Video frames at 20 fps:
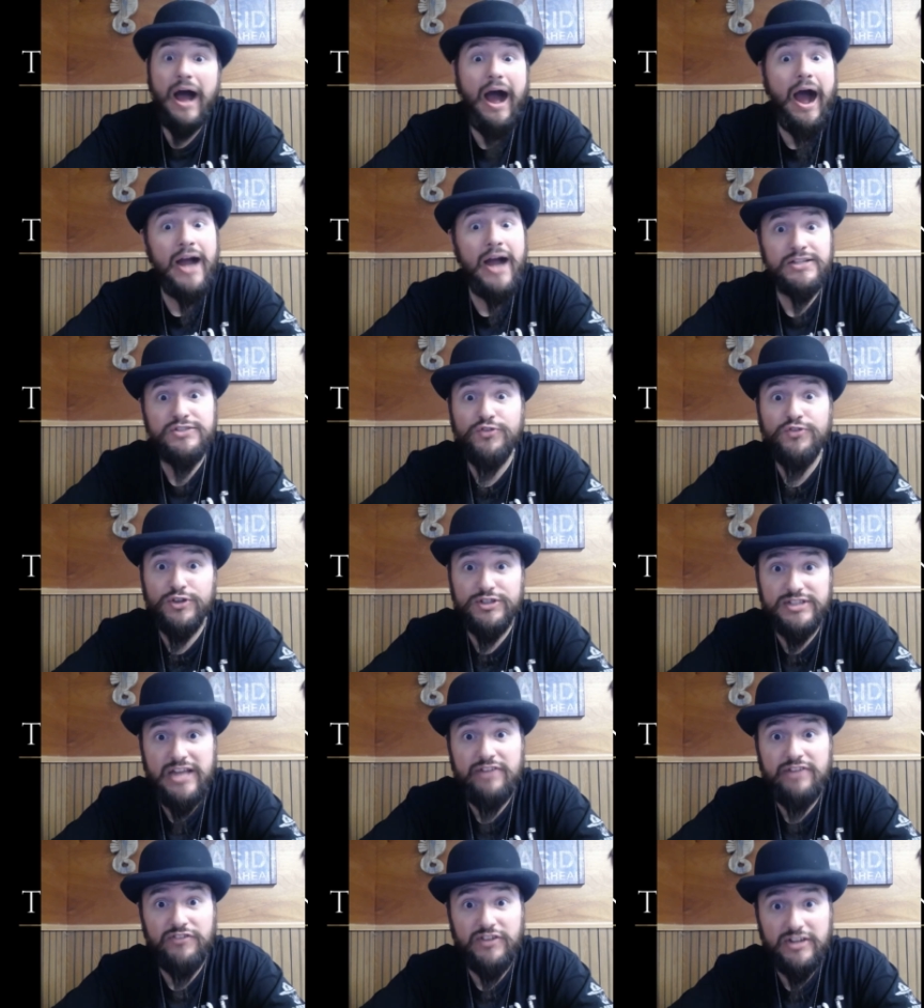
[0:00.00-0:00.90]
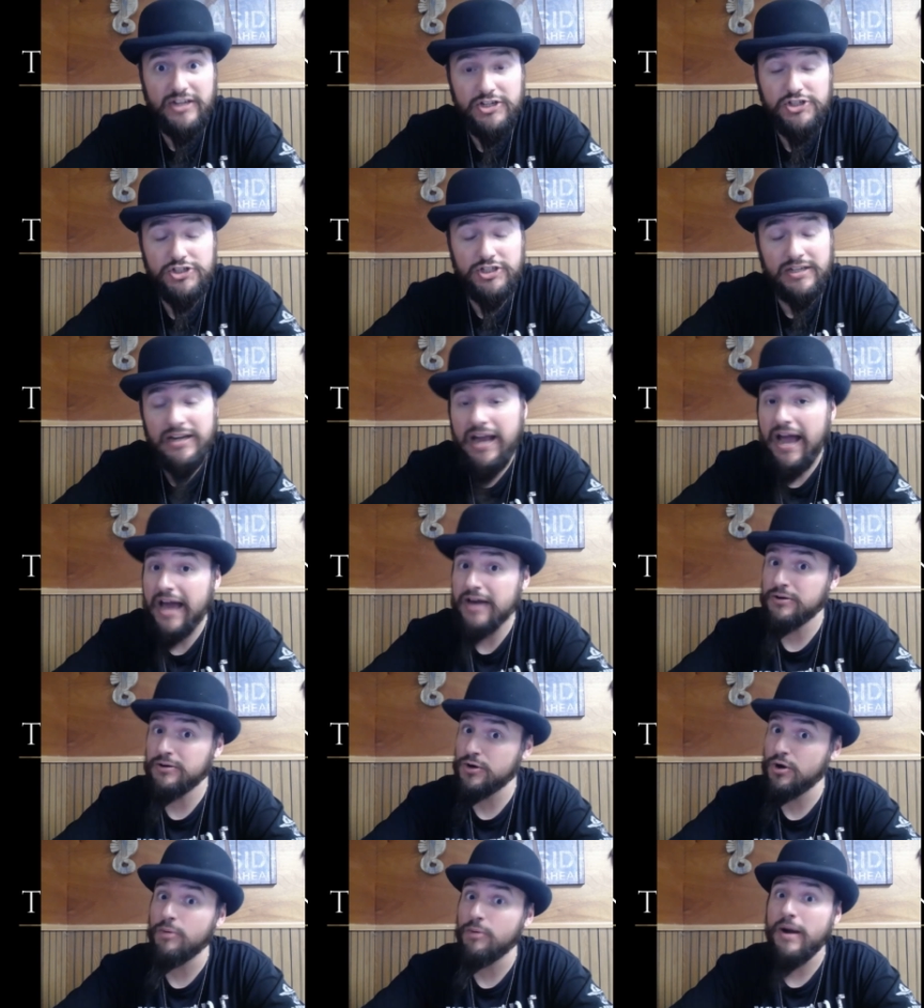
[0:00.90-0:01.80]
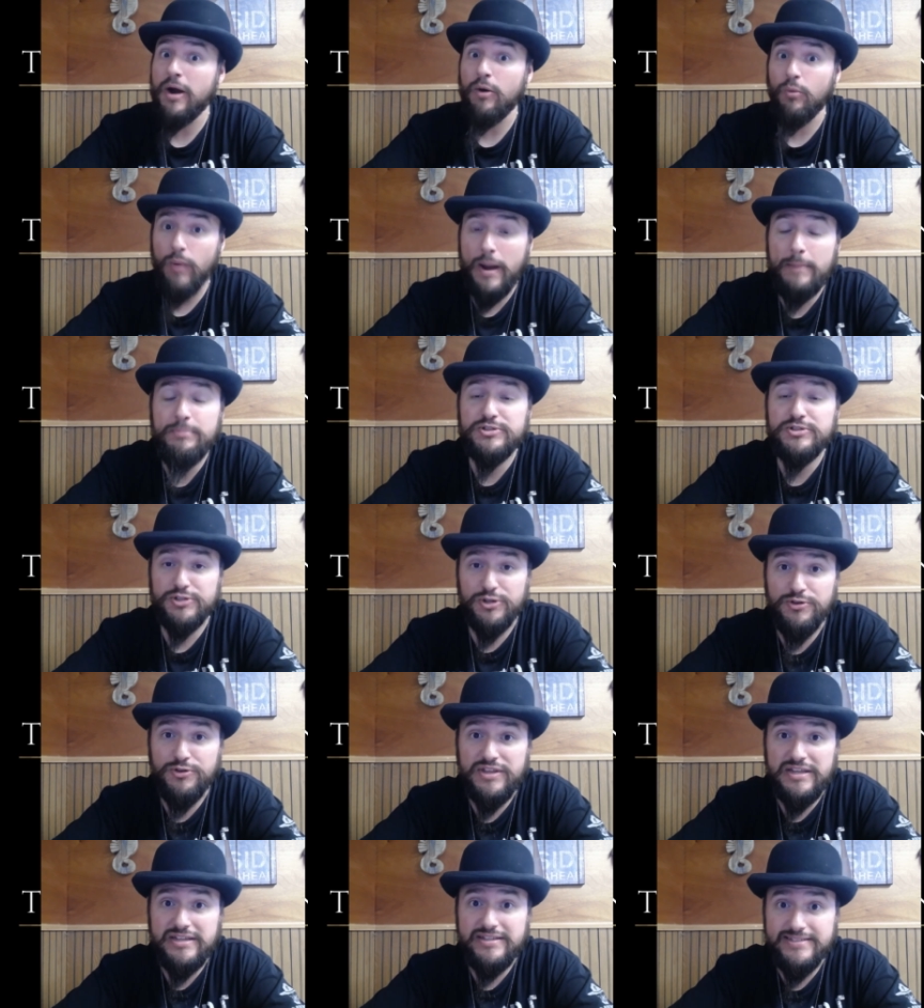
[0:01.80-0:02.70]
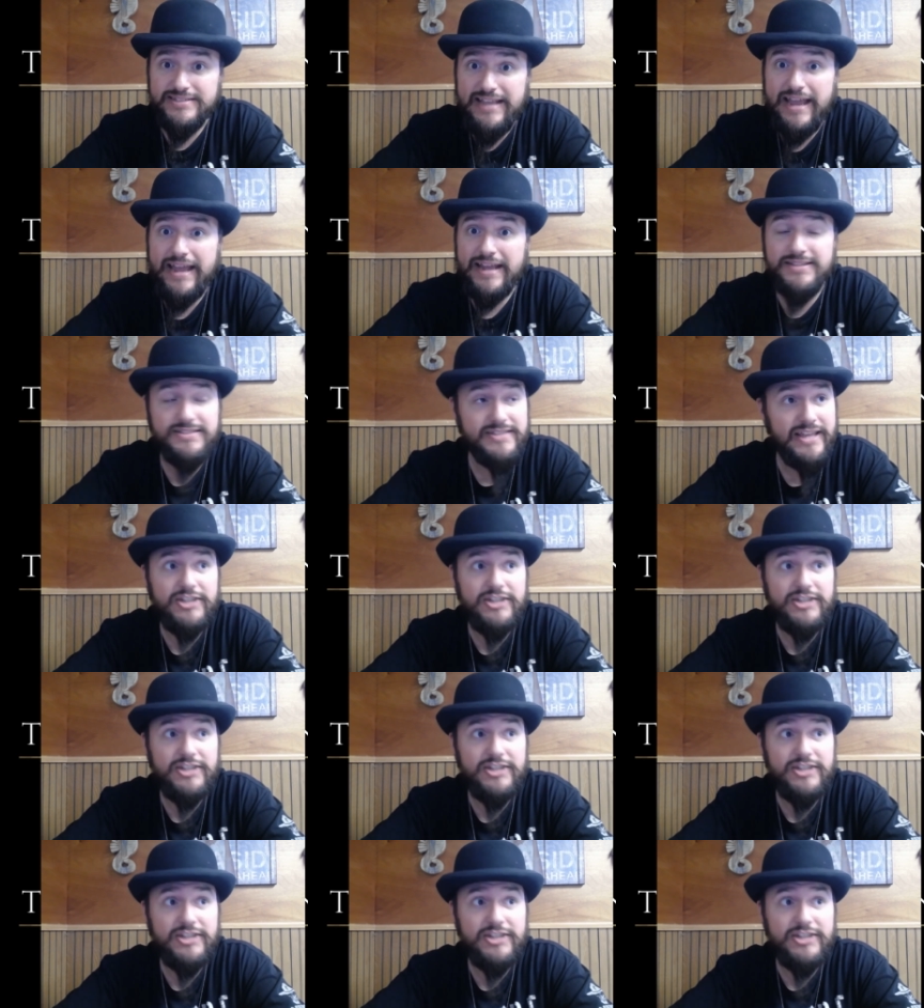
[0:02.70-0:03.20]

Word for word: Oxford definition, I don't know about Webster these days,